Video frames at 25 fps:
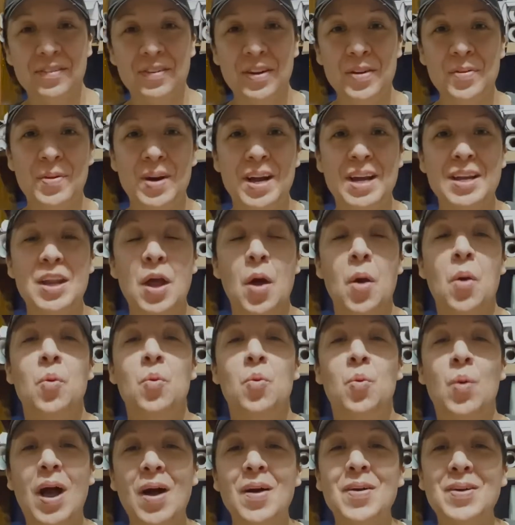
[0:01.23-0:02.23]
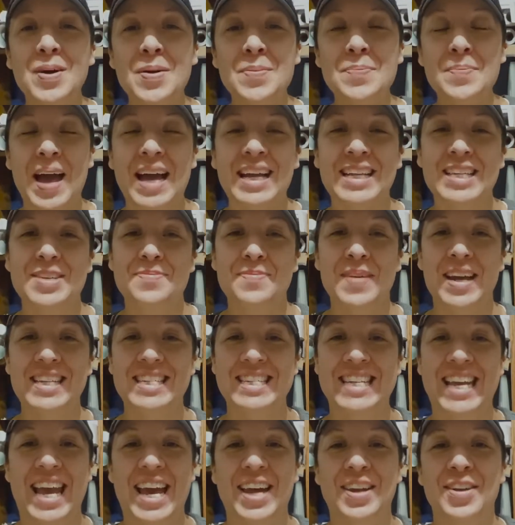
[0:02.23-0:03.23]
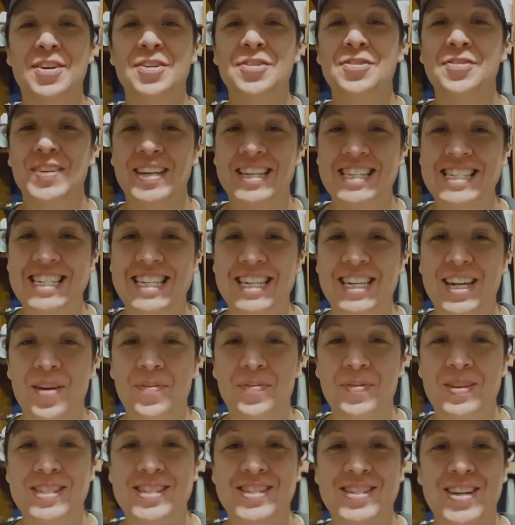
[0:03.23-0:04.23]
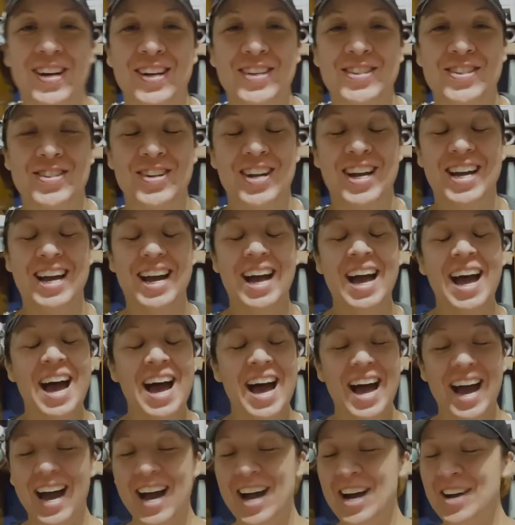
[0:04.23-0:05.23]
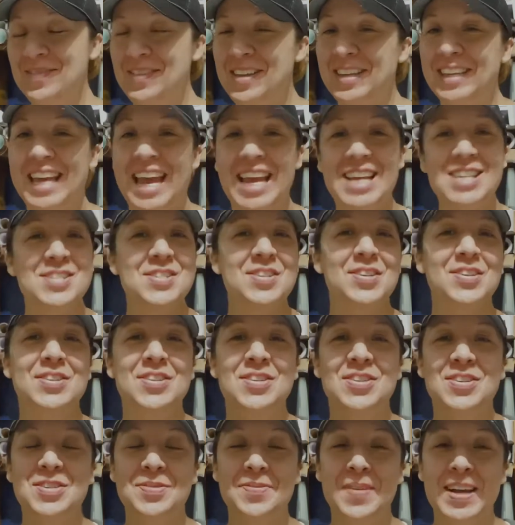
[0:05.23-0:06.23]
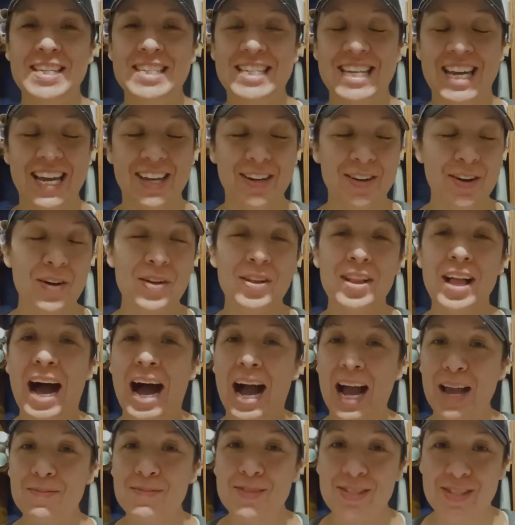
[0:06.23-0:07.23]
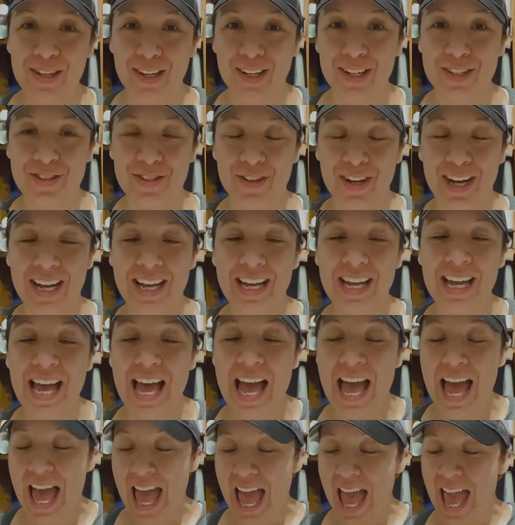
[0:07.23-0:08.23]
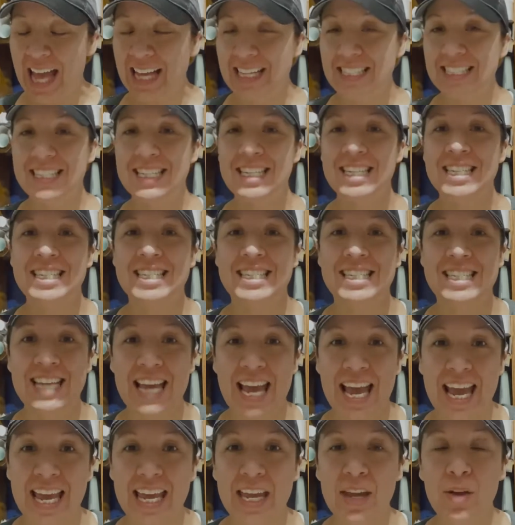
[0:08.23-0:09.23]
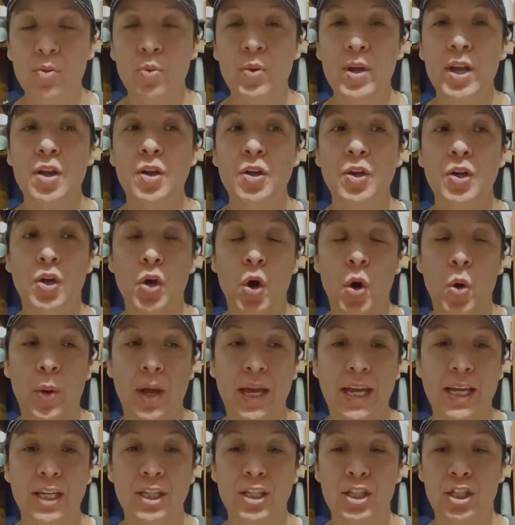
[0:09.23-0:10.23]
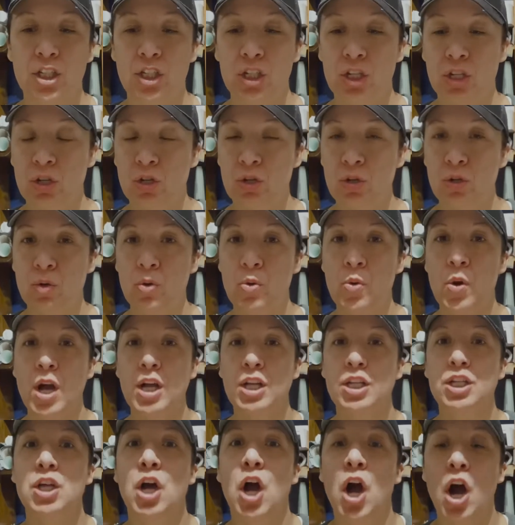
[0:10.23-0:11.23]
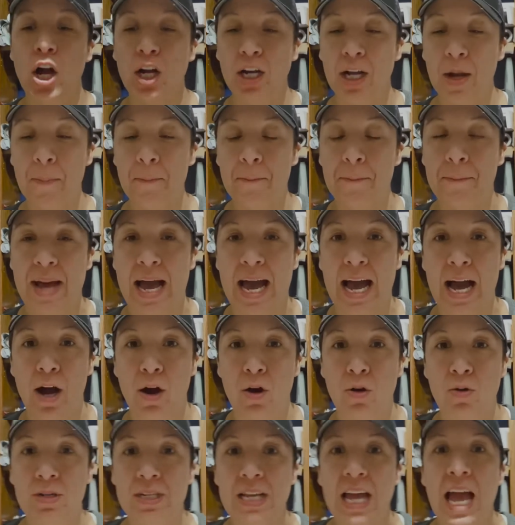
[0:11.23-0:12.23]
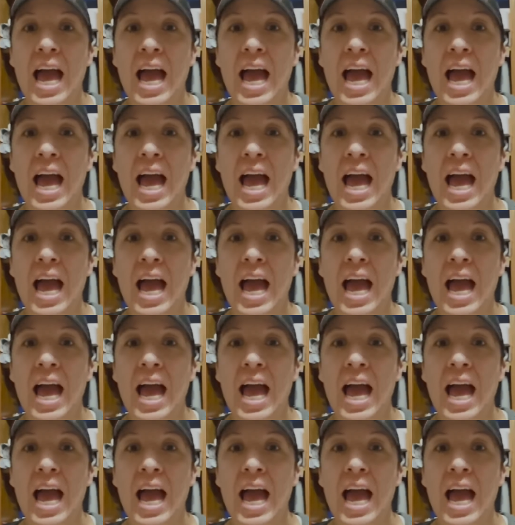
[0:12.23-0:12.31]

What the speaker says: everyone, welcome back to my channel, Fixing It Up with Sandra. In case you're new to my channel, I'm Sandra, and today we are going to talk about